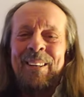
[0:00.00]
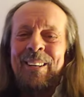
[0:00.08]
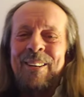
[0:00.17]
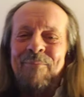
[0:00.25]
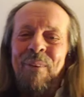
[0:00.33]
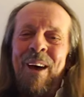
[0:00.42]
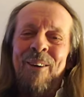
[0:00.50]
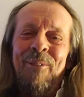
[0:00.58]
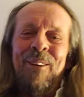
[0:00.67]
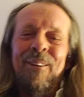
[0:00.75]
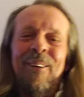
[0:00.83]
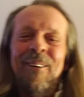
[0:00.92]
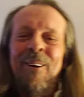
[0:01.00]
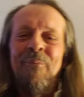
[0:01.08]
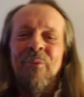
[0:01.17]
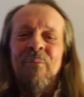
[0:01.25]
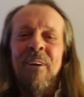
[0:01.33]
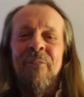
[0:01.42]
Get by with a little help
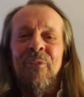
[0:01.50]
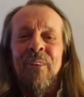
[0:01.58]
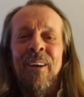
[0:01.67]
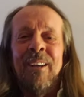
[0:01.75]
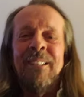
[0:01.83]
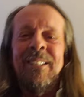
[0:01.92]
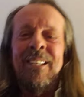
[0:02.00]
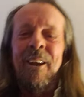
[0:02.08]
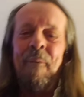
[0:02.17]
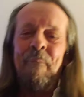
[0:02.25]
from my friends.